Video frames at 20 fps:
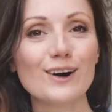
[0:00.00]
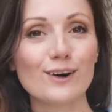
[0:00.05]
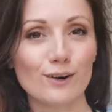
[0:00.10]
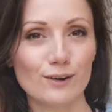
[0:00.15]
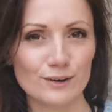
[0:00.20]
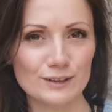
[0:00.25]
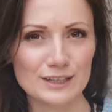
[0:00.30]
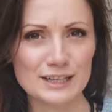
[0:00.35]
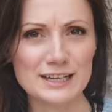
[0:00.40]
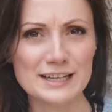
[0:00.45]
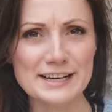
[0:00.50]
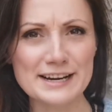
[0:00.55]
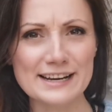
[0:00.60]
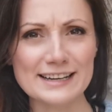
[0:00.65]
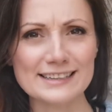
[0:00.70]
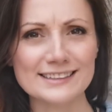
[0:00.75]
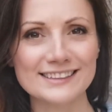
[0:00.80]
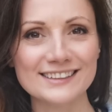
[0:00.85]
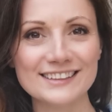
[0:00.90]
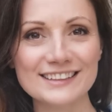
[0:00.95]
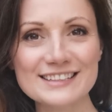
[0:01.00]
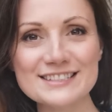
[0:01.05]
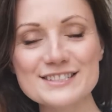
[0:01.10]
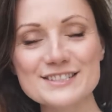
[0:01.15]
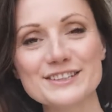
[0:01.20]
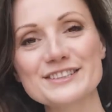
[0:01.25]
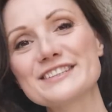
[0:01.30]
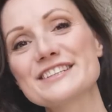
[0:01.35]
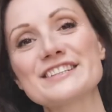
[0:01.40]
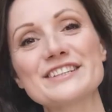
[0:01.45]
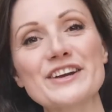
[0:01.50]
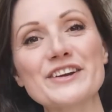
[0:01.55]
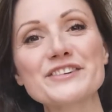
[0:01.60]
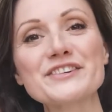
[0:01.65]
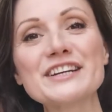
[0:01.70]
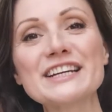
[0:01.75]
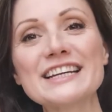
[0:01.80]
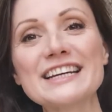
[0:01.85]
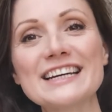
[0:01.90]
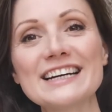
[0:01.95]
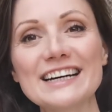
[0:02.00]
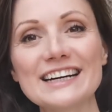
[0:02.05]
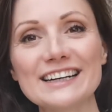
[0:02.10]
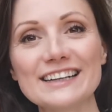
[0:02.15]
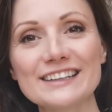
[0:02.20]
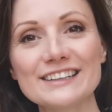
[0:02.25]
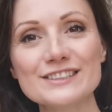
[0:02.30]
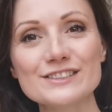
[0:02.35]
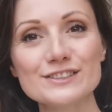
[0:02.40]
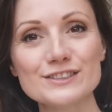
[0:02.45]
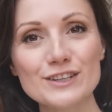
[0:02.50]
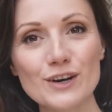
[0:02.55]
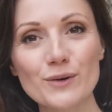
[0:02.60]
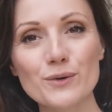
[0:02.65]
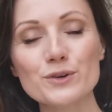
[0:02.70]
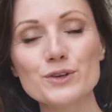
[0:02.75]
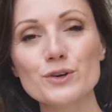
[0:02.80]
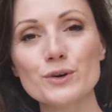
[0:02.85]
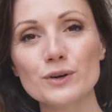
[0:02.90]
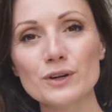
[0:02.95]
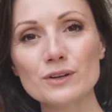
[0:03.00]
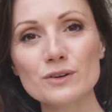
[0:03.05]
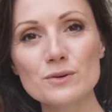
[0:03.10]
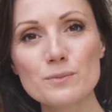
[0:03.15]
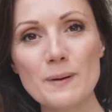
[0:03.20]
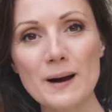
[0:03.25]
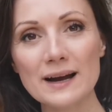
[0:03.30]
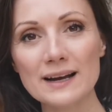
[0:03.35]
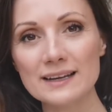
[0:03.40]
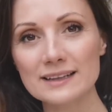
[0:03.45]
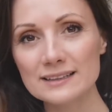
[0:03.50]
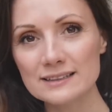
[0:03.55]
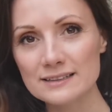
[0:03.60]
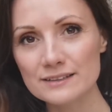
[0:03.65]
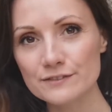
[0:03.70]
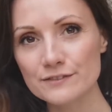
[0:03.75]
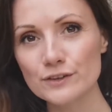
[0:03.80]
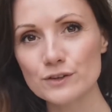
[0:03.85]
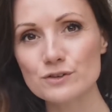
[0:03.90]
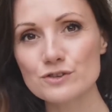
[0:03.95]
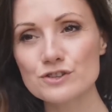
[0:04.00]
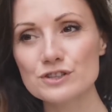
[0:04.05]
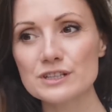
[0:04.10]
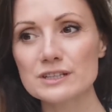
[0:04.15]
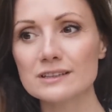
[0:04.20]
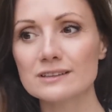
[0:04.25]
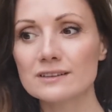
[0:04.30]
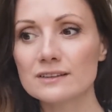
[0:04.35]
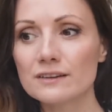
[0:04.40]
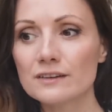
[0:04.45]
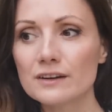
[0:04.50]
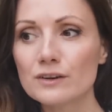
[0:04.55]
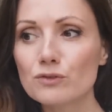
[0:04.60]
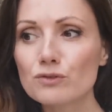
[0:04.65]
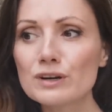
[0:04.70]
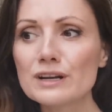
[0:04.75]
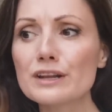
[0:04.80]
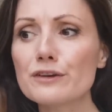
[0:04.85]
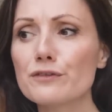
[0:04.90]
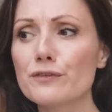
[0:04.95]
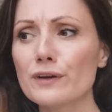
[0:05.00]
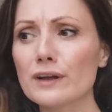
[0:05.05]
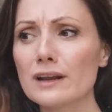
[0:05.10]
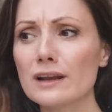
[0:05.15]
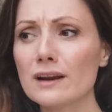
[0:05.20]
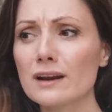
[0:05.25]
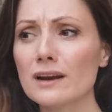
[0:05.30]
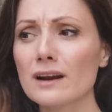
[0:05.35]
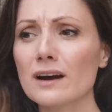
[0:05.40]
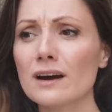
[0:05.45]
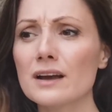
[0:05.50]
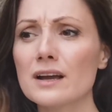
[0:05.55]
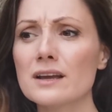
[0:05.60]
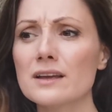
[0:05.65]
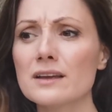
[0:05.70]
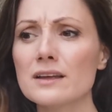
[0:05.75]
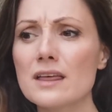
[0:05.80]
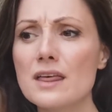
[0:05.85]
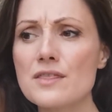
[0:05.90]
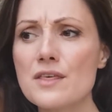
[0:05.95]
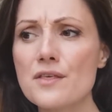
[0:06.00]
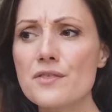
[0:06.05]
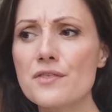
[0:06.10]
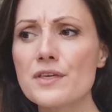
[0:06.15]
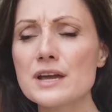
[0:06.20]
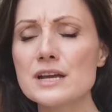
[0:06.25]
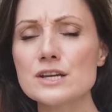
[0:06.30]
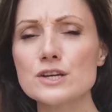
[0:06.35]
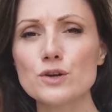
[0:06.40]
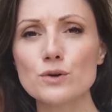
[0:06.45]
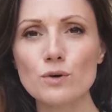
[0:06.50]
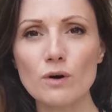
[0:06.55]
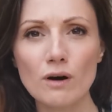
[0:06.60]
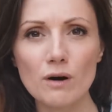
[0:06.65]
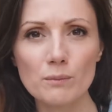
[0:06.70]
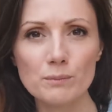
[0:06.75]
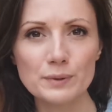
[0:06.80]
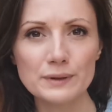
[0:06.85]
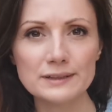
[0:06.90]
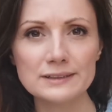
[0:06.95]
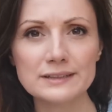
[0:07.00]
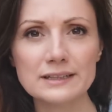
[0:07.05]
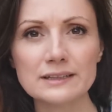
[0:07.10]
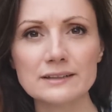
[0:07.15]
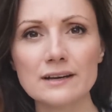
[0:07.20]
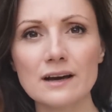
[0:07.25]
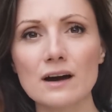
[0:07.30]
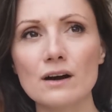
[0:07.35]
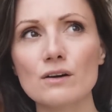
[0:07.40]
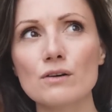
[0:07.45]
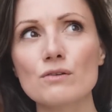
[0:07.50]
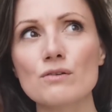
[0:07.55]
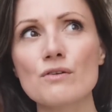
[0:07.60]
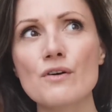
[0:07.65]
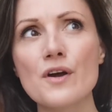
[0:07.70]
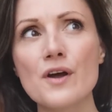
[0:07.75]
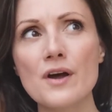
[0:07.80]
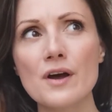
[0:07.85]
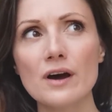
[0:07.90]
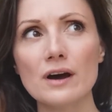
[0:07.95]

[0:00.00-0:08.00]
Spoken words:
All right, let's continue. So you're gonna look back in the future really feeling like the thing you are building now,